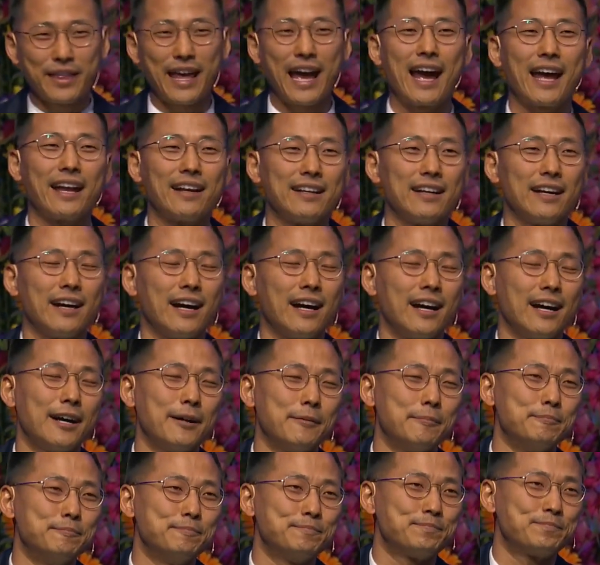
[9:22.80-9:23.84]

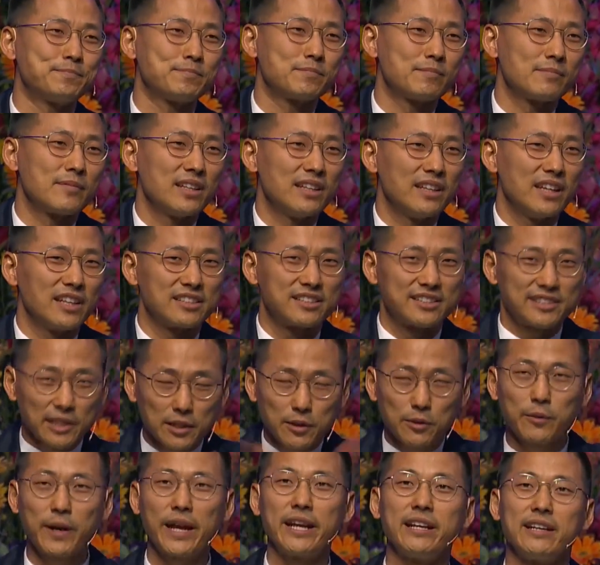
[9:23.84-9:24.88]
that
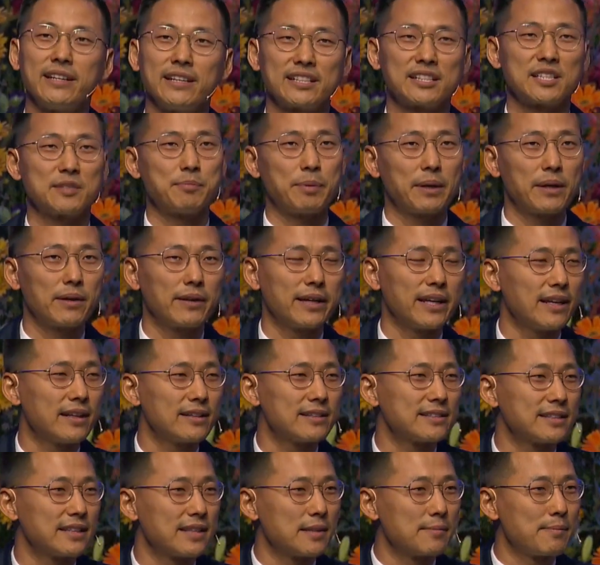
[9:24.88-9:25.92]
exhilarating
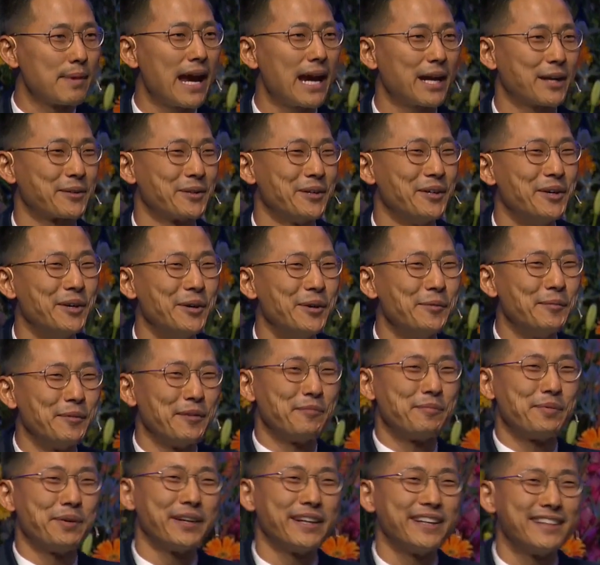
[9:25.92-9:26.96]
experience in the back room
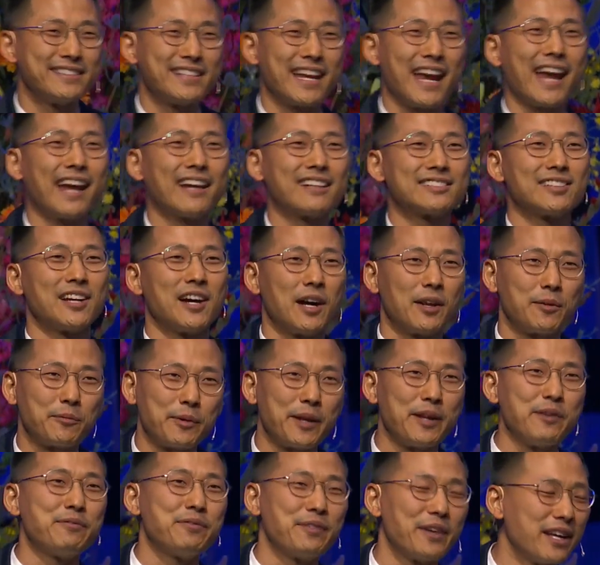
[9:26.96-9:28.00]
of putting tags on,
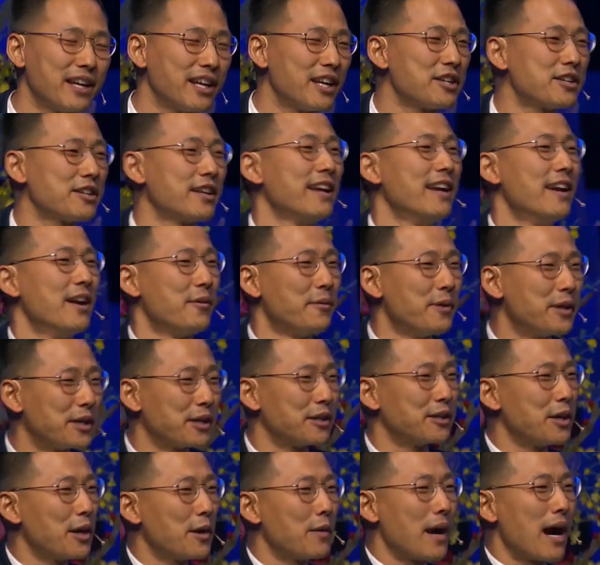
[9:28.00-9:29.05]
we finished, we
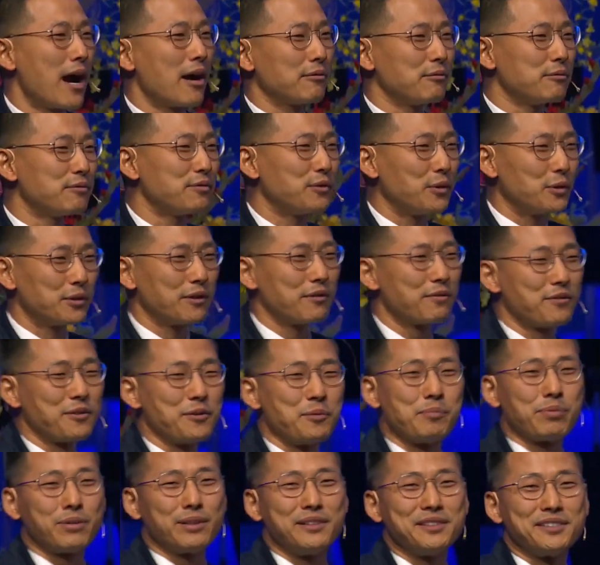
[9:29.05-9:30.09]
could go out and fold a few
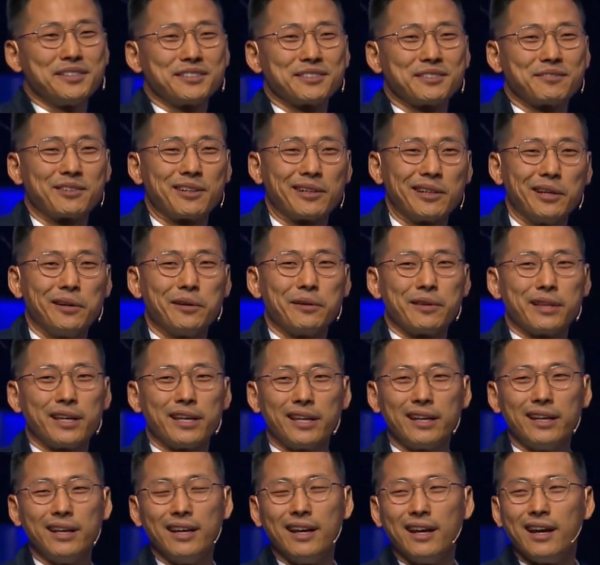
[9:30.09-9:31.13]
pieces of
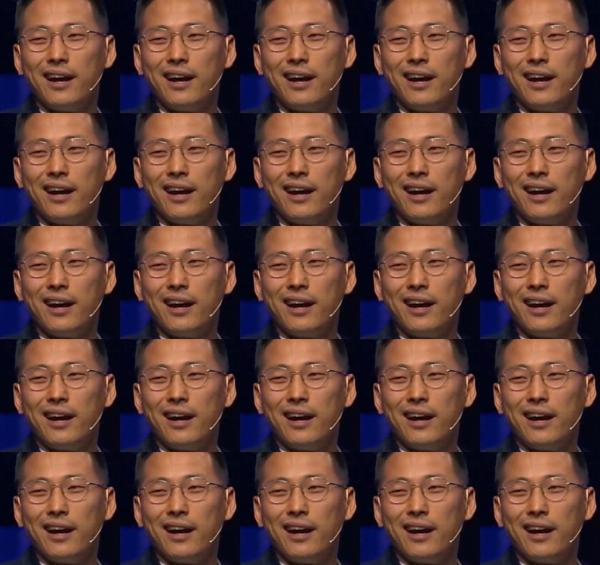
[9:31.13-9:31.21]
clothing